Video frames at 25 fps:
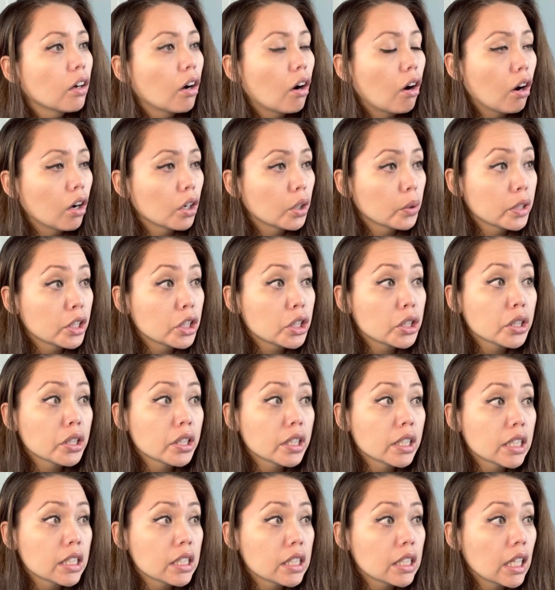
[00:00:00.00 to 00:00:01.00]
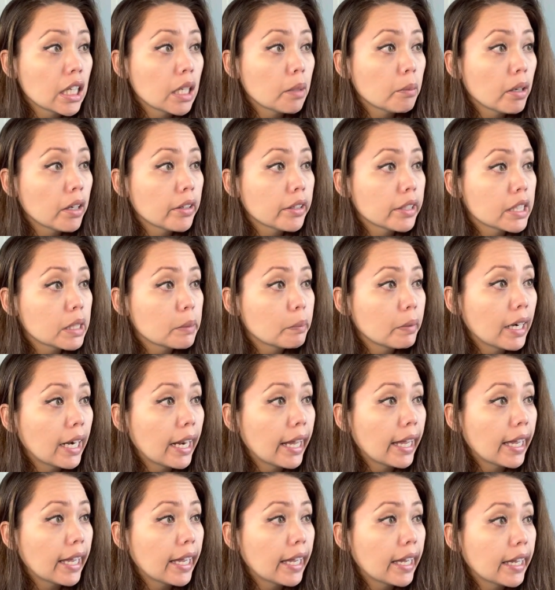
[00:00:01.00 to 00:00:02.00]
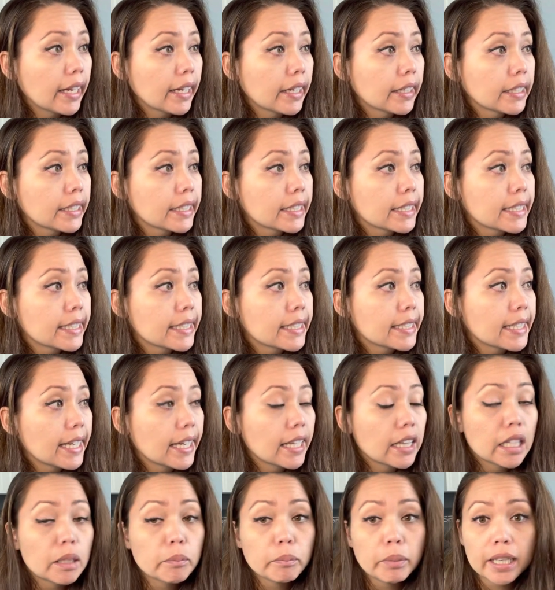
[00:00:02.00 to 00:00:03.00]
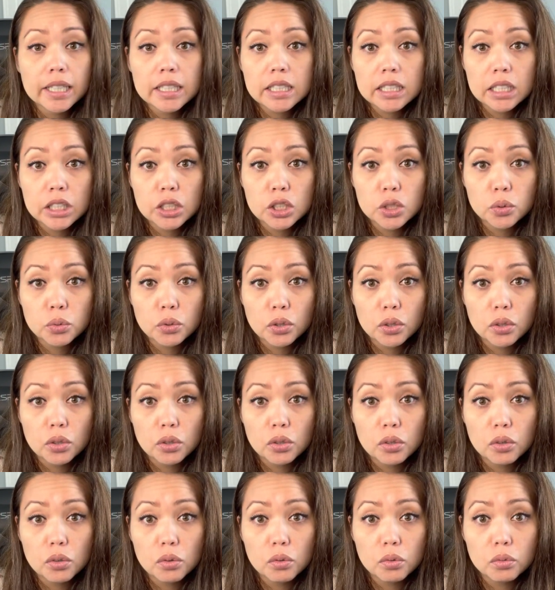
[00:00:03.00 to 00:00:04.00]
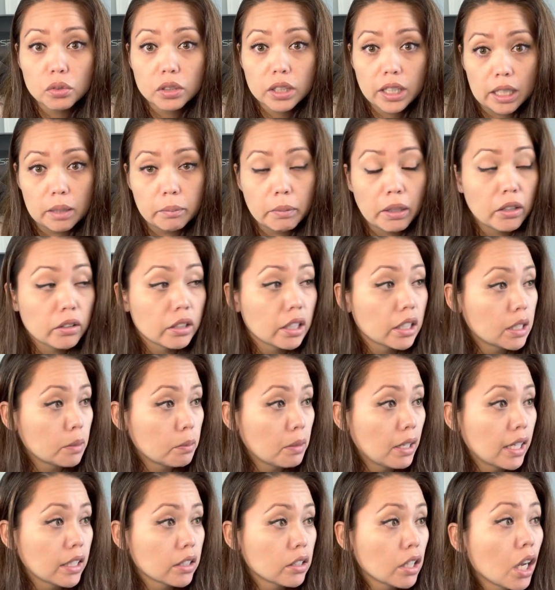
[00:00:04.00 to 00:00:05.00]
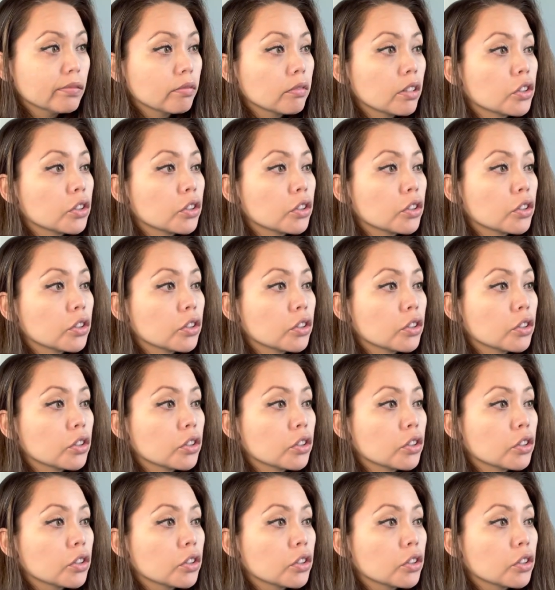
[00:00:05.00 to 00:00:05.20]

Auto insurance came out as planned, and then pest control came out as planned.